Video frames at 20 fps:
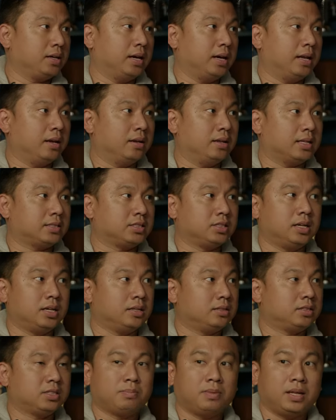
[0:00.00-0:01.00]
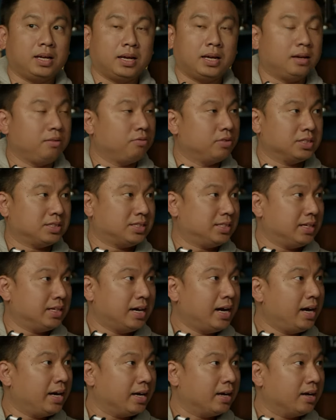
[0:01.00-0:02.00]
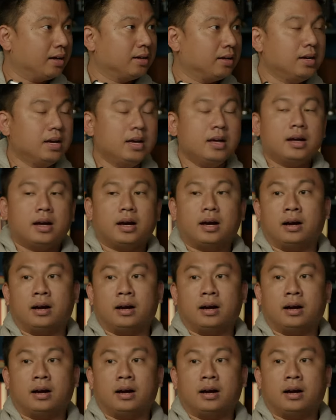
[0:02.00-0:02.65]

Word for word: and that's not something anyone's denying. Right.